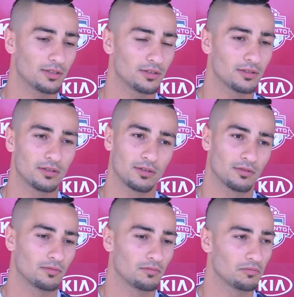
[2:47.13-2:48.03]
and
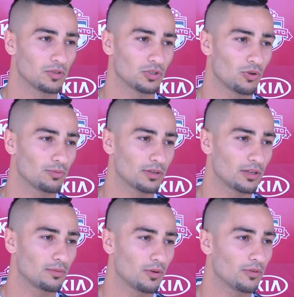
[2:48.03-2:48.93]
just hope to
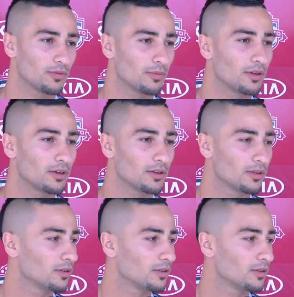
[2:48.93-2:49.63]
keep going from there.